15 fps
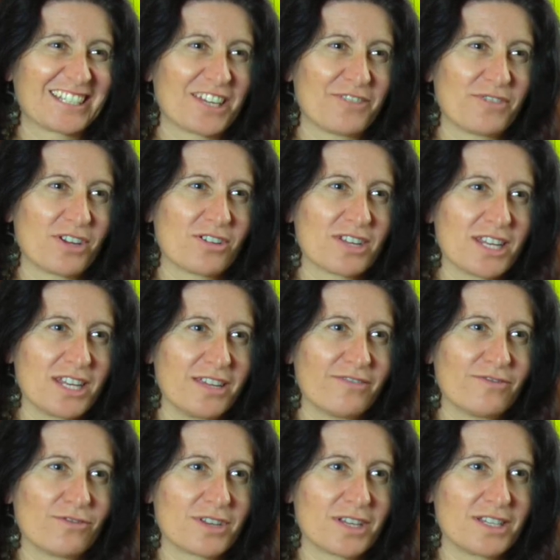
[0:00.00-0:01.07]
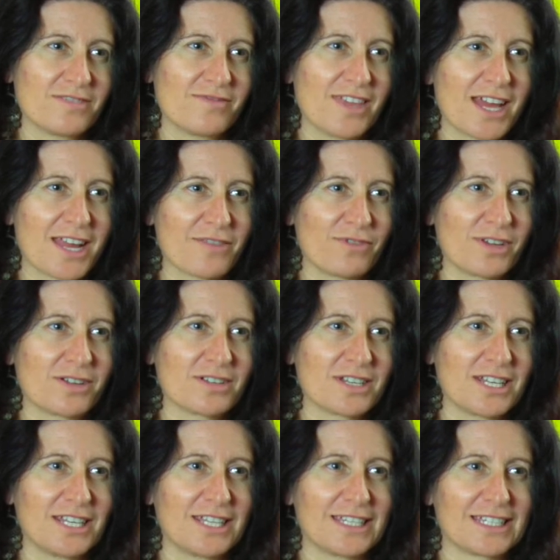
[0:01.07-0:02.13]
Have we got any footage of that? Have we got
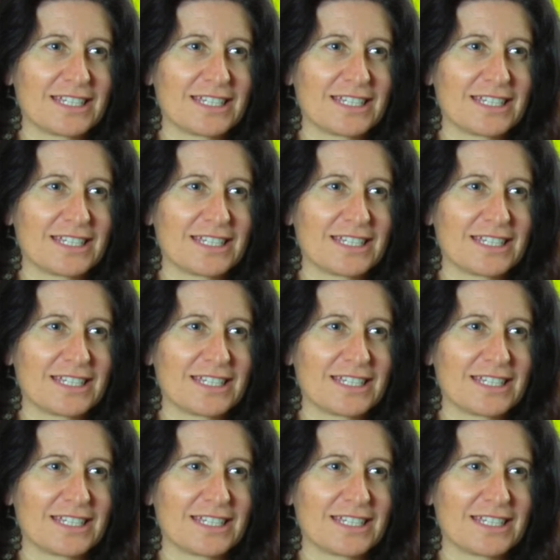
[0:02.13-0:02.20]
any?